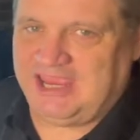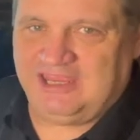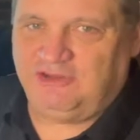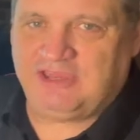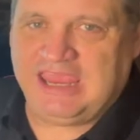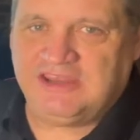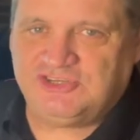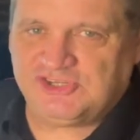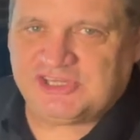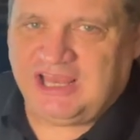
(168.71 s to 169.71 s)
You can't
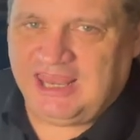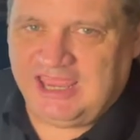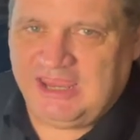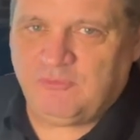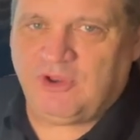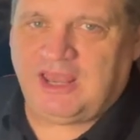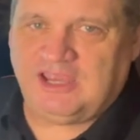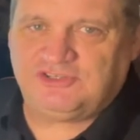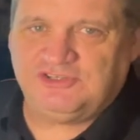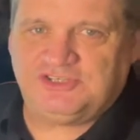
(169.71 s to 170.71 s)
just claim
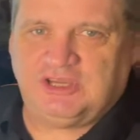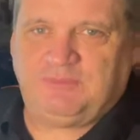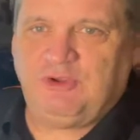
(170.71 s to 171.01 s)
relationship.